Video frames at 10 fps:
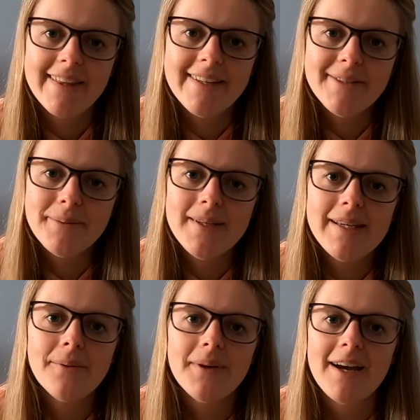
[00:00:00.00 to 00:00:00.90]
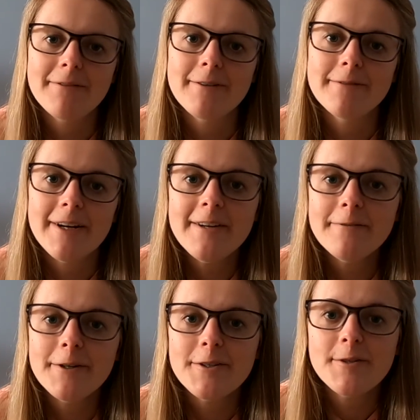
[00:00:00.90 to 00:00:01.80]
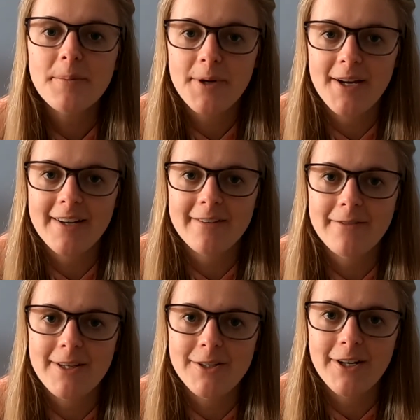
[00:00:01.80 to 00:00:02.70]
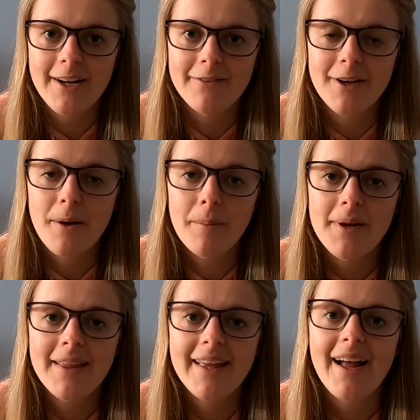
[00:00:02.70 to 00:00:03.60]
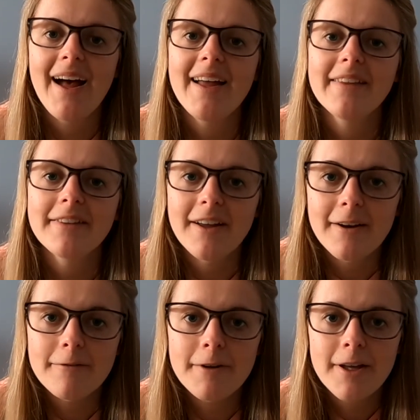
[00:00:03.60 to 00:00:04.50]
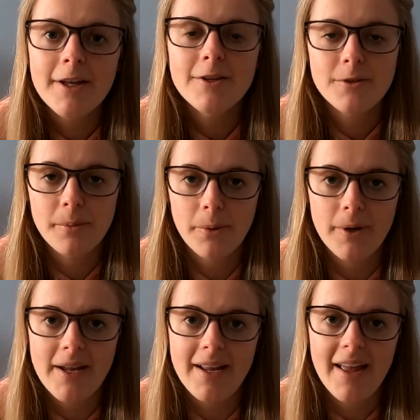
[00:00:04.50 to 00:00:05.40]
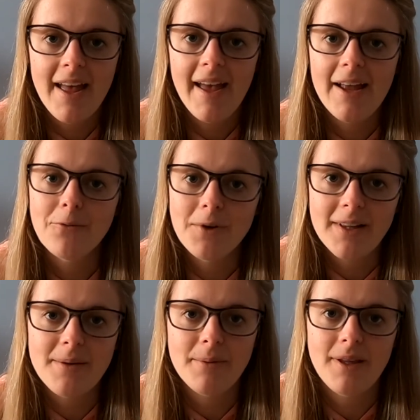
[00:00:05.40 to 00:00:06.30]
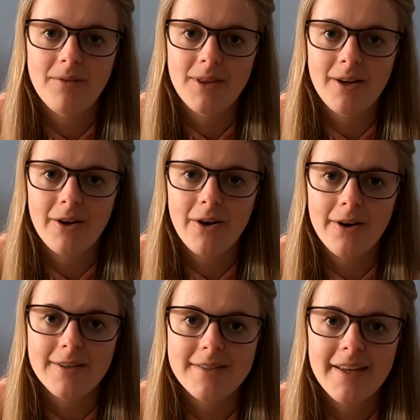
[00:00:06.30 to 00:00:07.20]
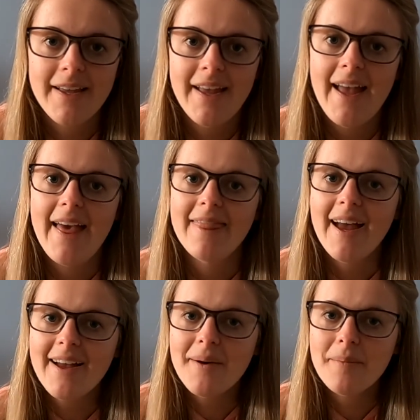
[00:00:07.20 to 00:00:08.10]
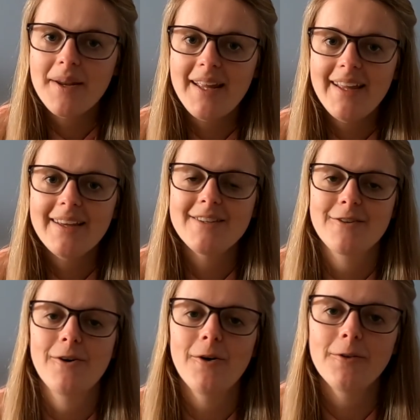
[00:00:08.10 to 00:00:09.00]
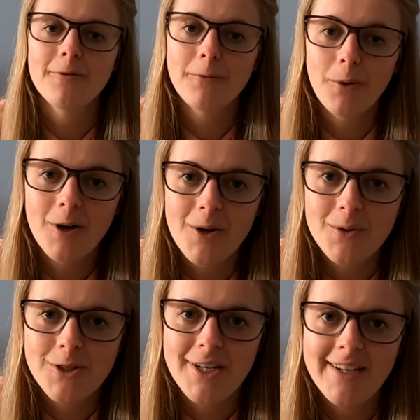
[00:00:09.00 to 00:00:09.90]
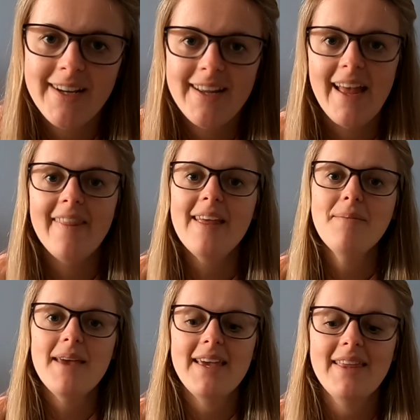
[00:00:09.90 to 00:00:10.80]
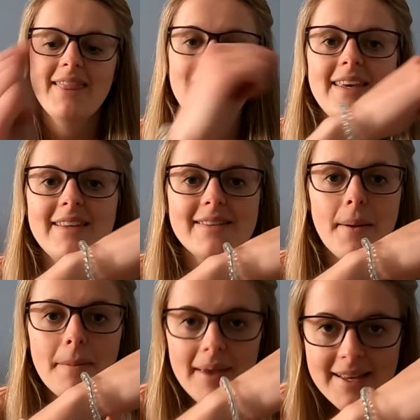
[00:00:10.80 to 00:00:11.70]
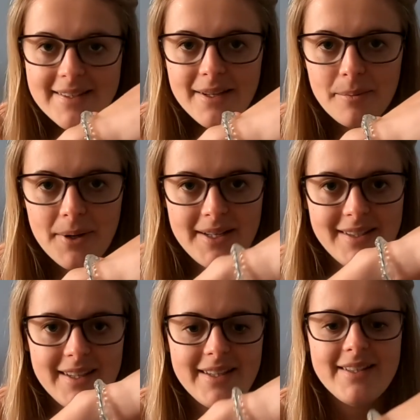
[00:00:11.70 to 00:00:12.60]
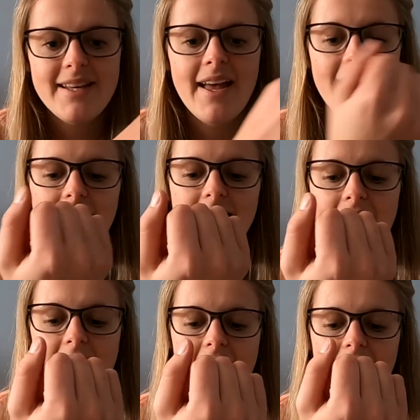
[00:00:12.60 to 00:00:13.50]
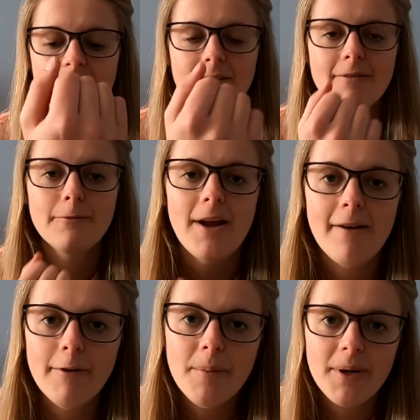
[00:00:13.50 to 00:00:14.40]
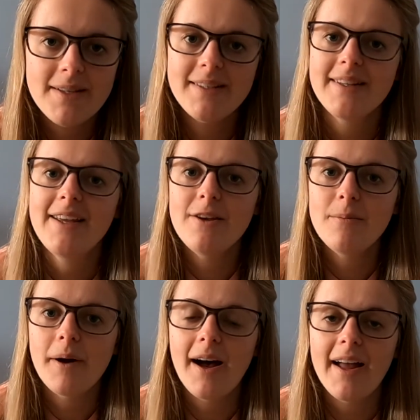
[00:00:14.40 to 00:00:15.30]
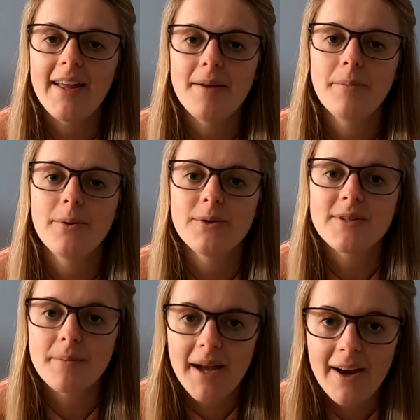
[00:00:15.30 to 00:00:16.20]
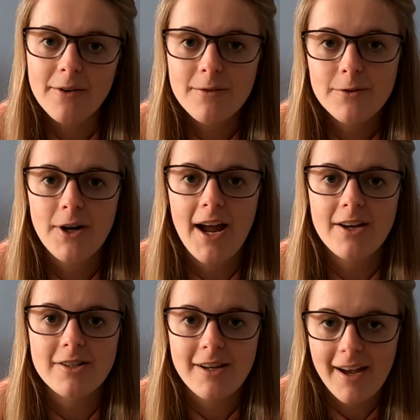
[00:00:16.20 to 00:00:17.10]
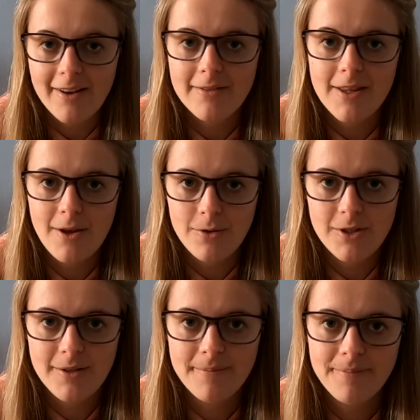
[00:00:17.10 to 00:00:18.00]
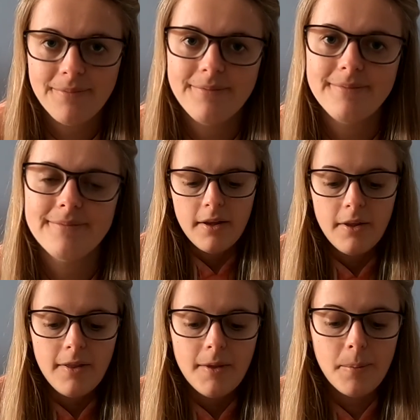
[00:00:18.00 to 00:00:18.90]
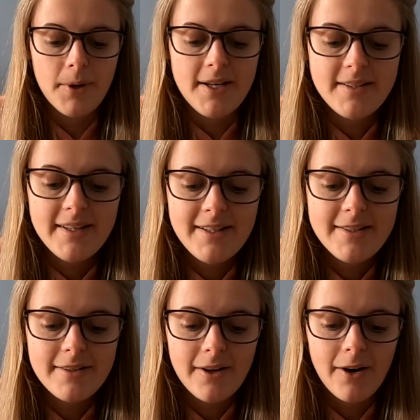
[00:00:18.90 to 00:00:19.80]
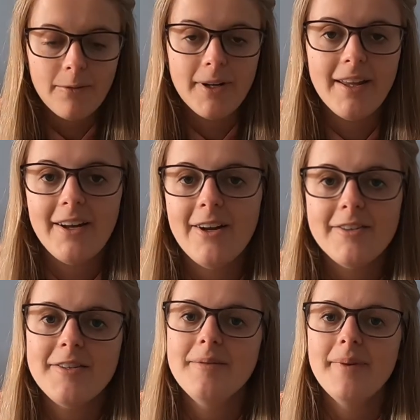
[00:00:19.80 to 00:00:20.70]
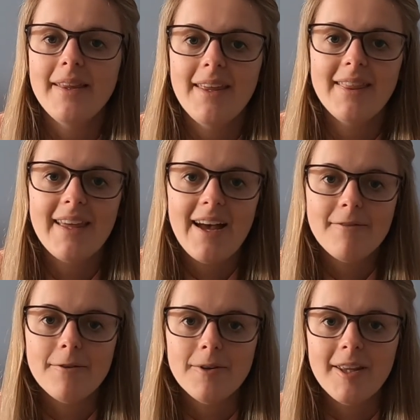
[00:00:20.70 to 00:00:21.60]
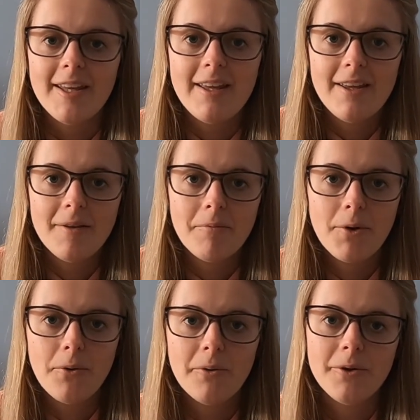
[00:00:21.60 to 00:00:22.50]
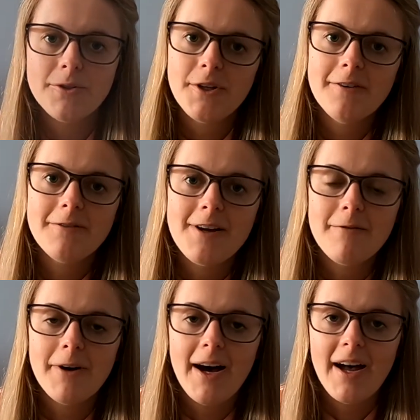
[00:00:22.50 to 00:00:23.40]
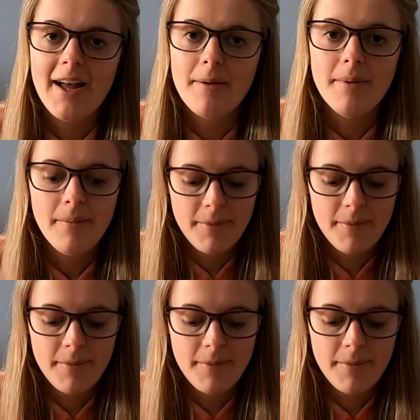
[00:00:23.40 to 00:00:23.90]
This week we have our very first product feature of a company that I love supporting and really believe in their cause. And that company is called 4OCEAN, and they make these amazing bracelets that for every bracelet that you buy, it pulls a pound of trash out of the ocean. The bracelets are really awesome. I think they have a really cool surfing vibe.